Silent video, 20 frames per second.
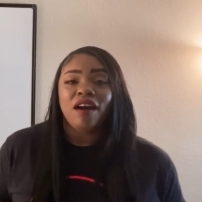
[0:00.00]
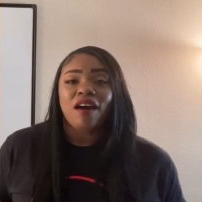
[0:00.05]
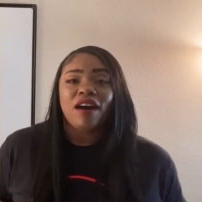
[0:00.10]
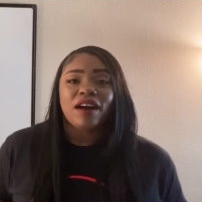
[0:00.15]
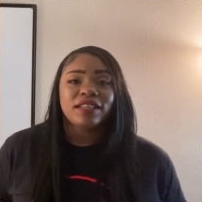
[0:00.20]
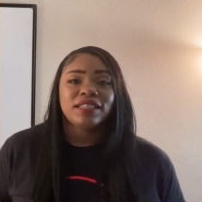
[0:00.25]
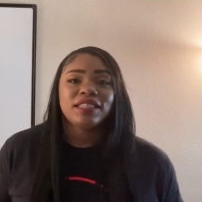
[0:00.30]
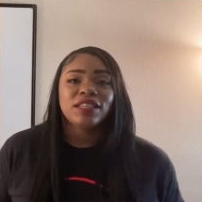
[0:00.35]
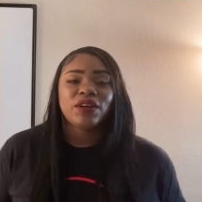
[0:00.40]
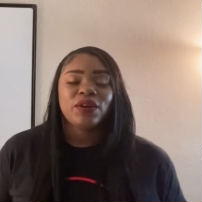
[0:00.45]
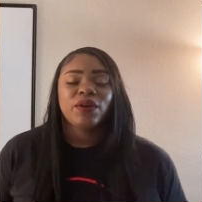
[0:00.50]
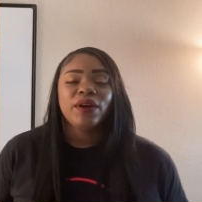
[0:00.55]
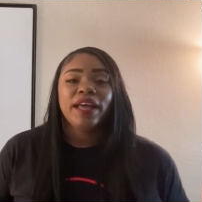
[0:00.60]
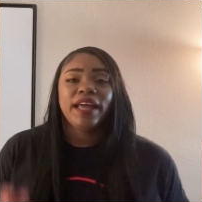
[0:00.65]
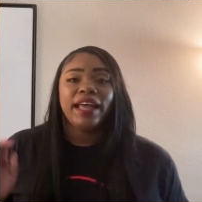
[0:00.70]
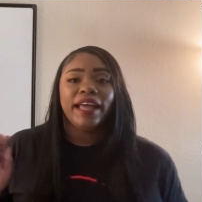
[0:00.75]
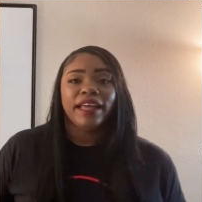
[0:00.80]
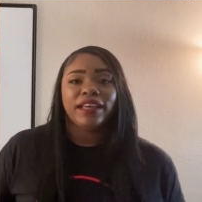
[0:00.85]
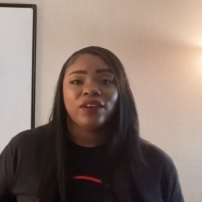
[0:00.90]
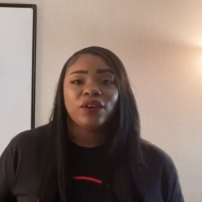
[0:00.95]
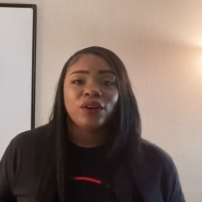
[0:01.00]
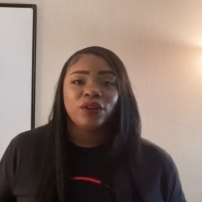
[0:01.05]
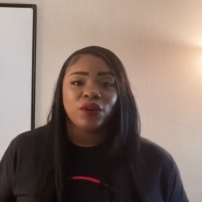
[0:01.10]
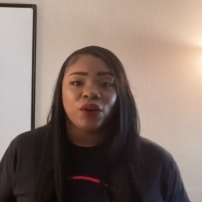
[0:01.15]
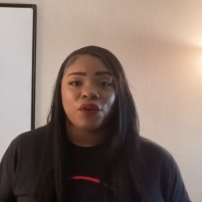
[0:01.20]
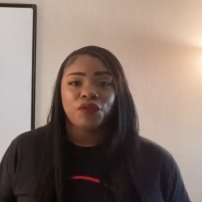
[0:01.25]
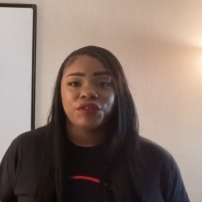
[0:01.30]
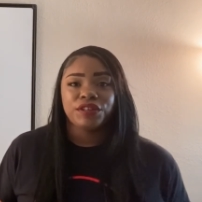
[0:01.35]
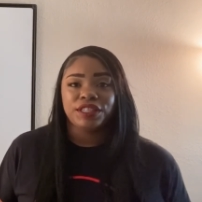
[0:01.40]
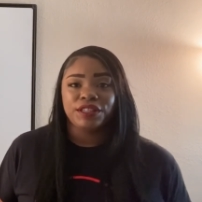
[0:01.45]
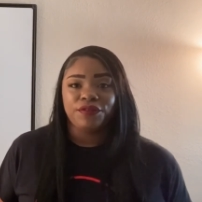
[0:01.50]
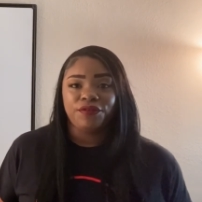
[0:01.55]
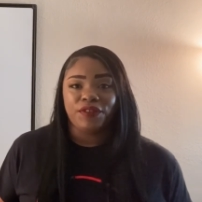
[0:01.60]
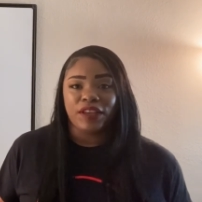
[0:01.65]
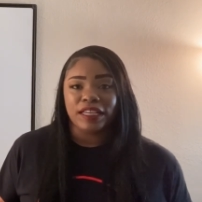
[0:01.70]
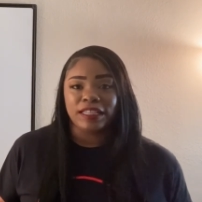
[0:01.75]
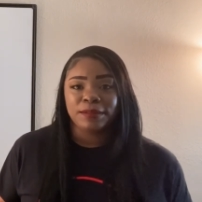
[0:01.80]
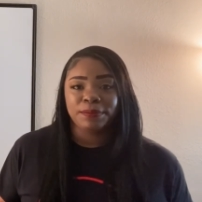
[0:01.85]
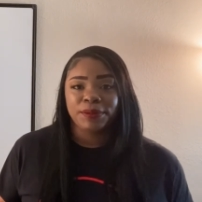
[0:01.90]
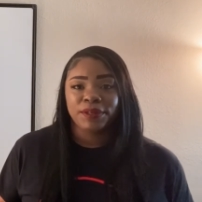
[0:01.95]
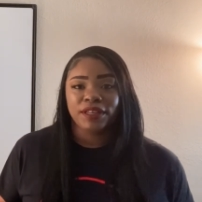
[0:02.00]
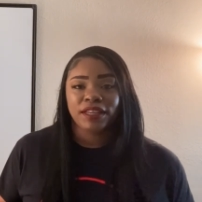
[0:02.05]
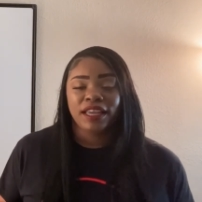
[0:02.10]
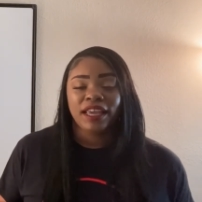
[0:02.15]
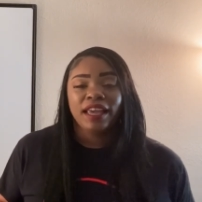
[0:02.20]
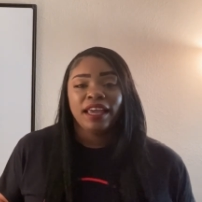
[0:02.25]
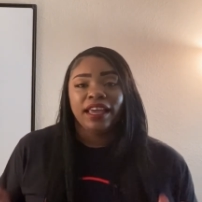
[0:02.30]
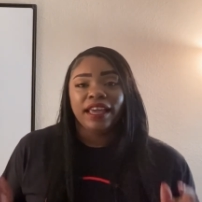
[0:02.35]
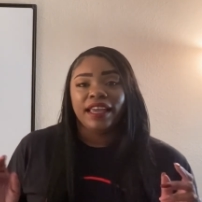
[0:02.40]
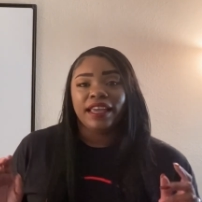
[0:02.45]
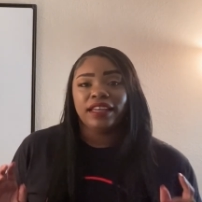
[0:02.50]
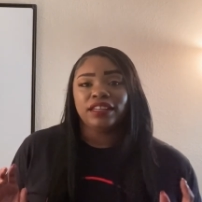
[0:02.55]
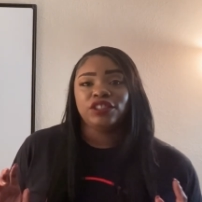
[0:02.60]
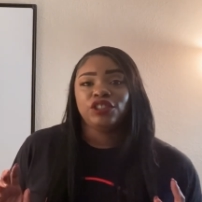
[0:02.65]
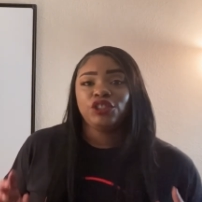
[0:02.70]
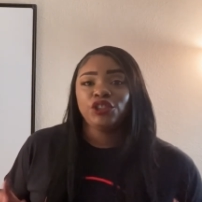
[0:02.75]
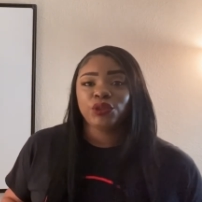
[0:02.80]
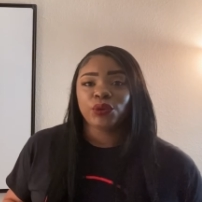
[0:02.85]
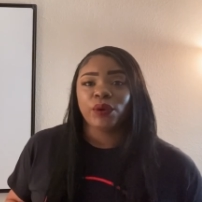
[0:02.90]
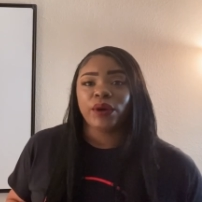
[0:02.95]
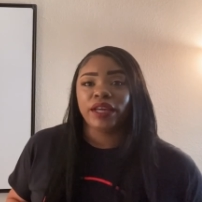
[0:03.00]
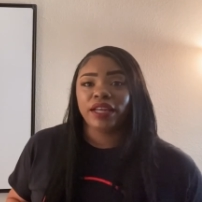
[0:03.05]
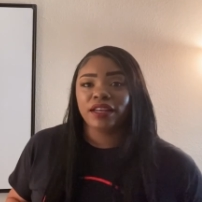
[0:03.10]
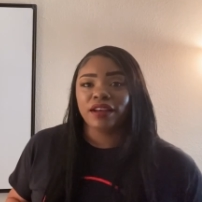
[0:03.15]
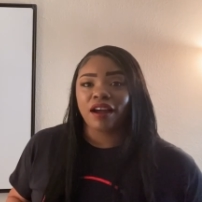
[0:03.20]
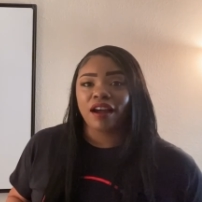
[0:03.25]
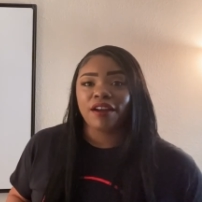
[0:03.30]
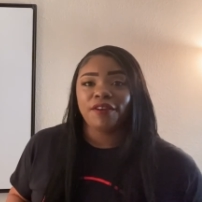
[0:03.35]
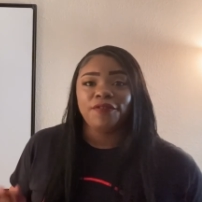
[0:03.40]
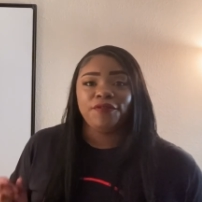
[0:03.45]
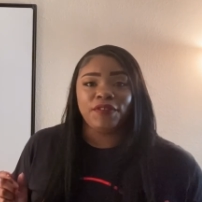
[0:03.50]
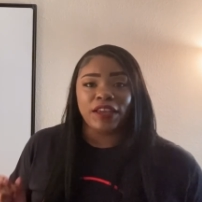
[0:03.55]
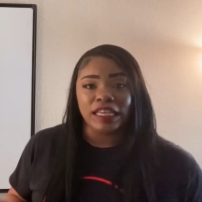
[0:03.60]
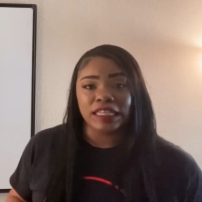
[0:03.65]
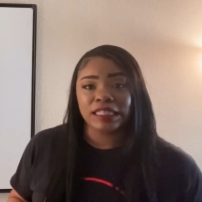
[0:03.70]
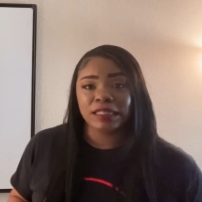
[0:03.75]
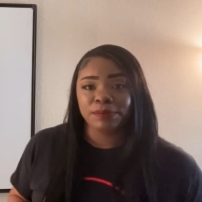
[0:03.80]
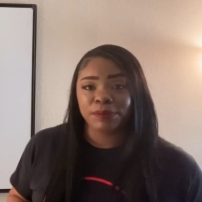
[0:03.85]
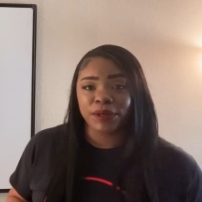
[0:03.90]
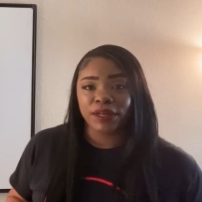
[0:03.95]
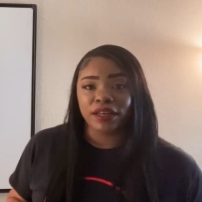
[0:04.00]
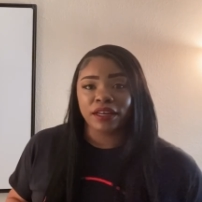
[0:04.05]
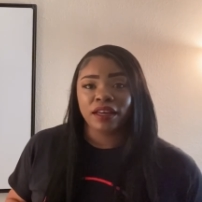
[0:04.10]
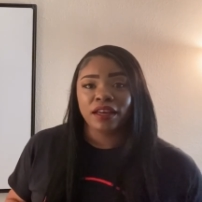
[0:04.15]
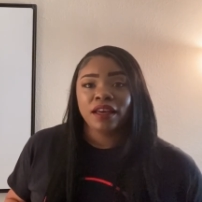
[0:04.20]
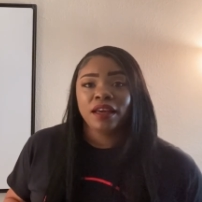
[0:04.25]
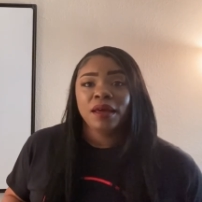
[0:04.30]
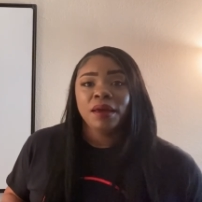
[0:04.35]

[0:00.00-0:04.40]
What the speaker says: Also, head on over to Facebook and join our Facebook